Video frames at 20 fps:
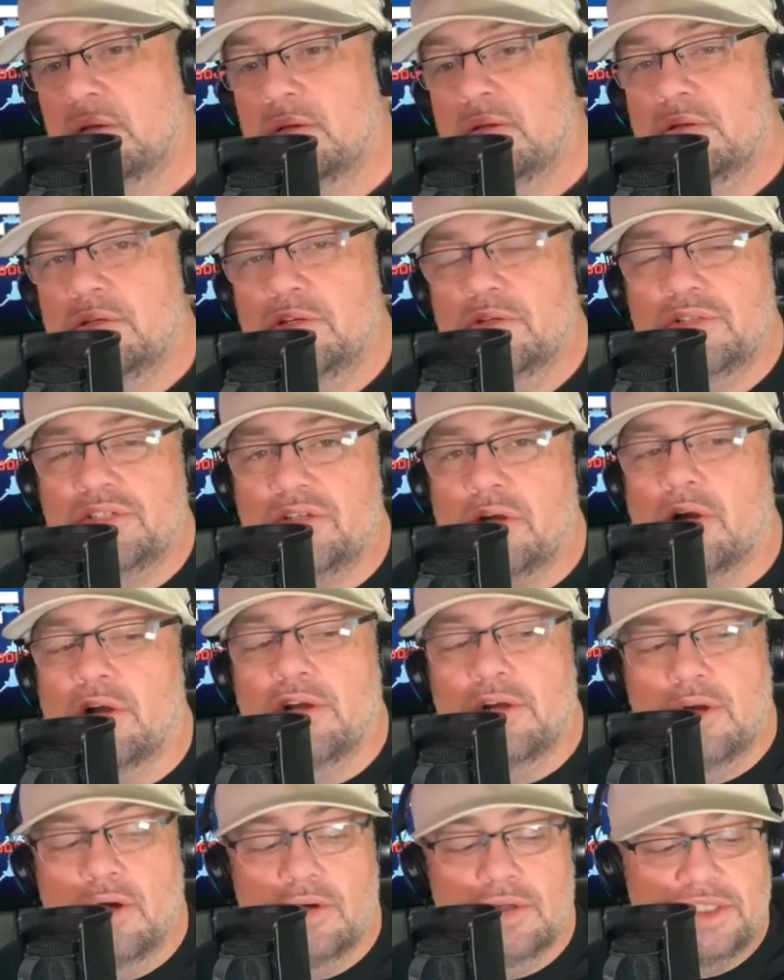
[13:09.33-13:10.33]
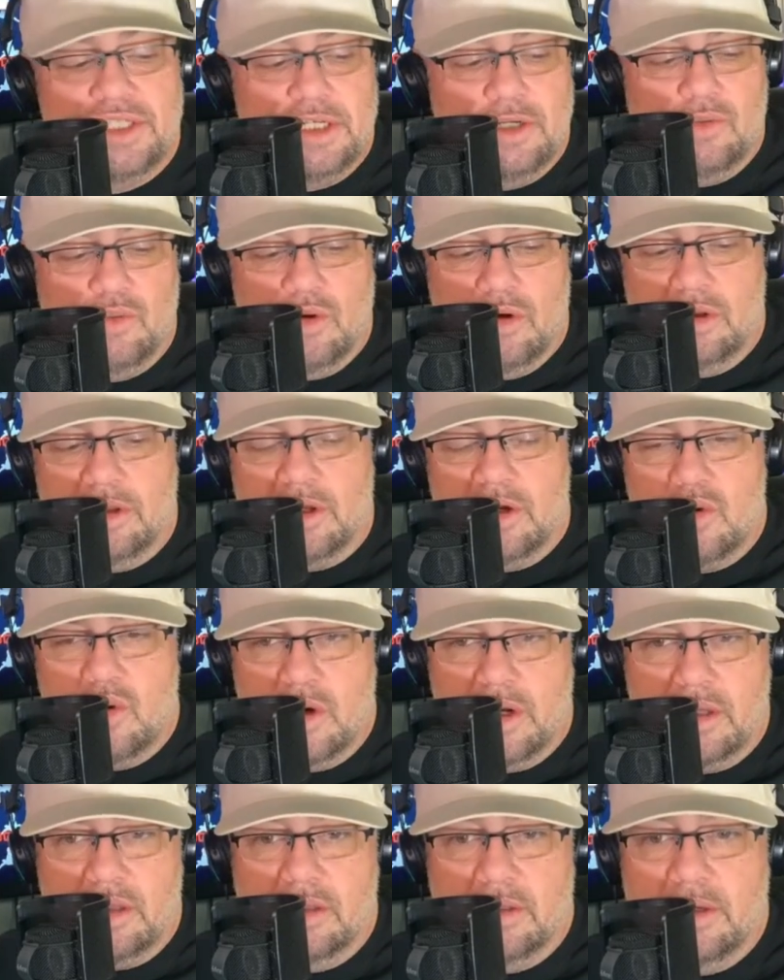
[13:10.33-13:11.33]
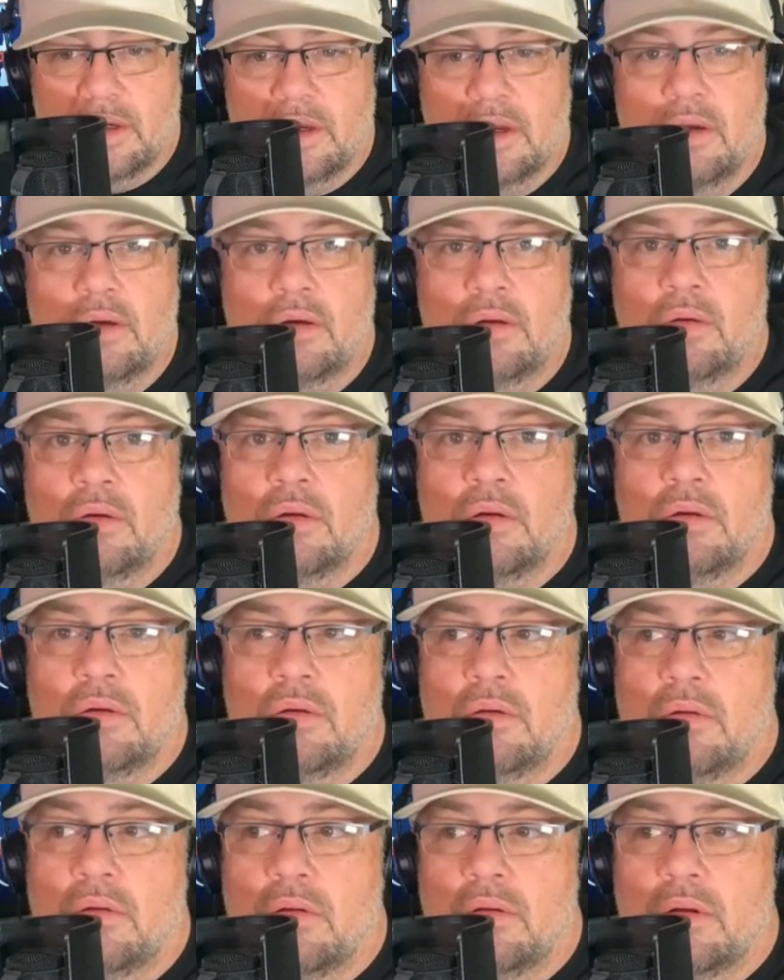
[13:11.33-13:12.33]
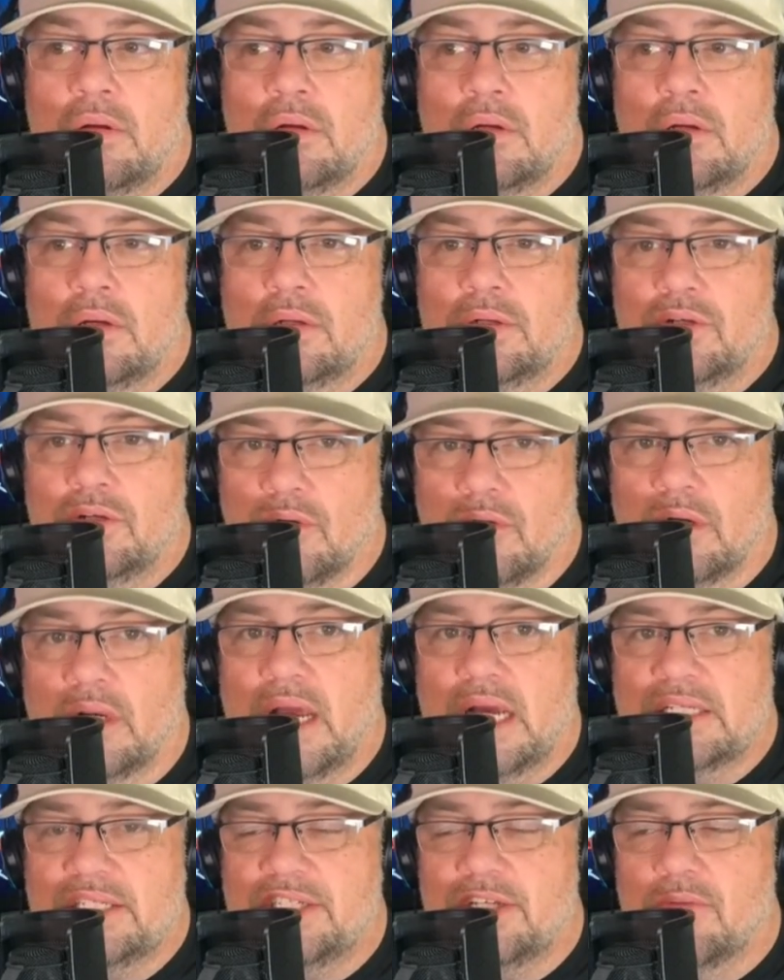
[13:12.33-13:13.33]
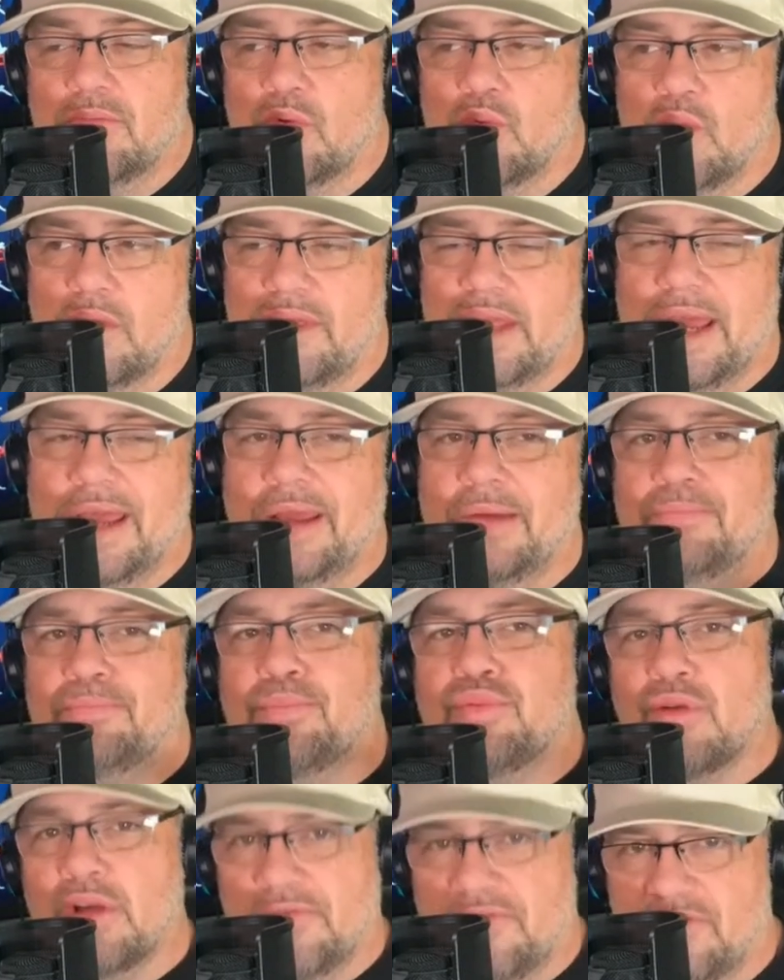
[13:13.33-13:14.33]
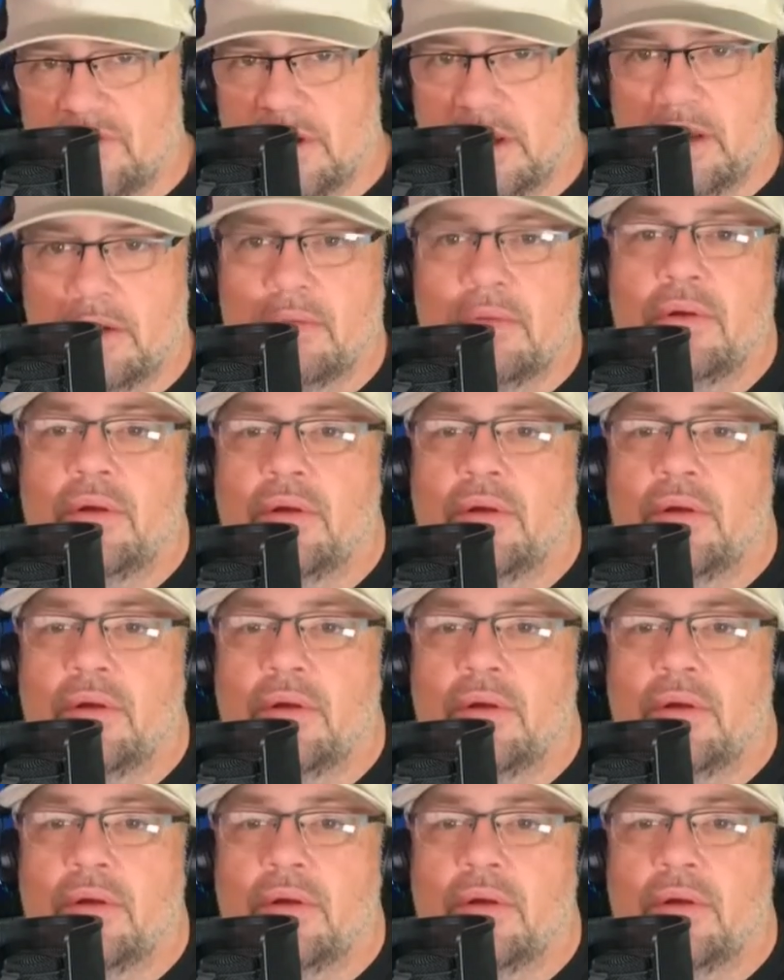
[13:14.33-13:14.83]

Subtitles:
you started noticing really quickly during last summer when they briefly